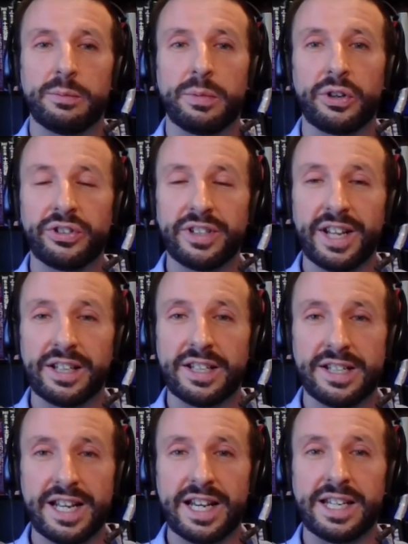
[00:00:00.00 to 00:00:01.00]
because at the end of
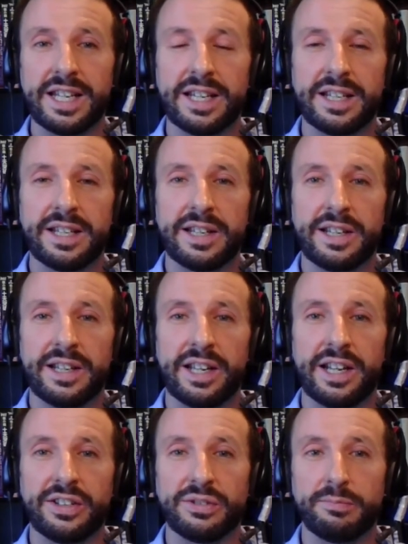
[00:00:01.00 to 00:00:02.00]
the day
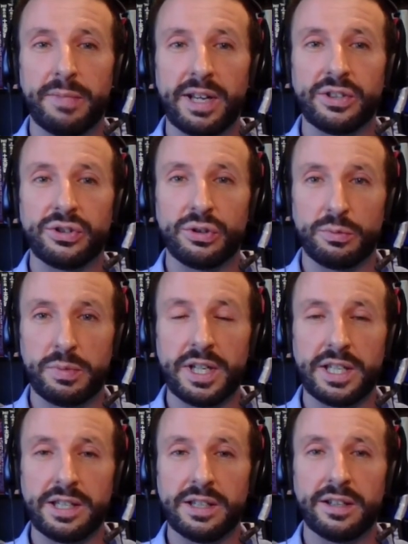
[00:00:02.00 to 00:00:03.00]
it's meant to
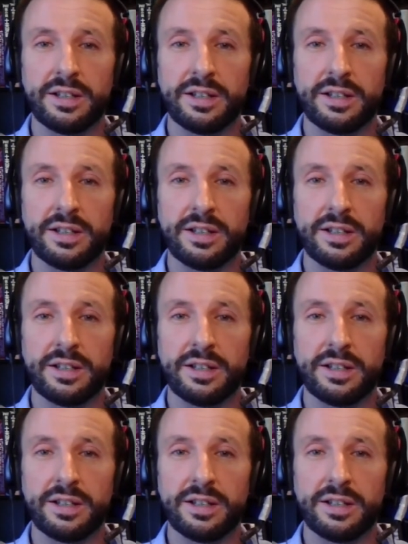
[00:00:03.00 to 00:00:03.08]
be